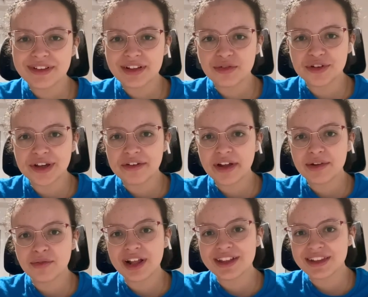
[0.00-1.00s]
we went
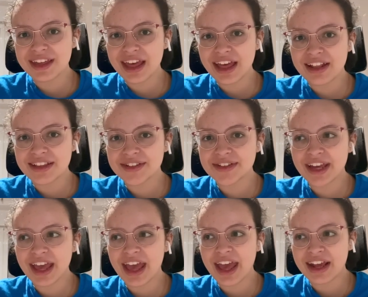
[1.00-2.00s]
once again to
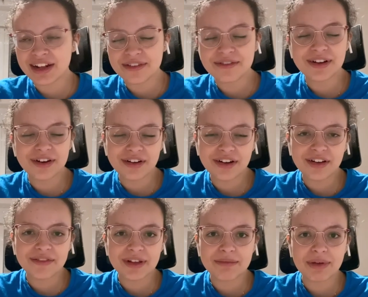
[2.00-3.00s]
the 8th floor
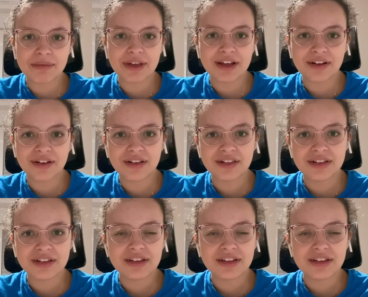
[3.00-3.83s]
of the Pupin Hall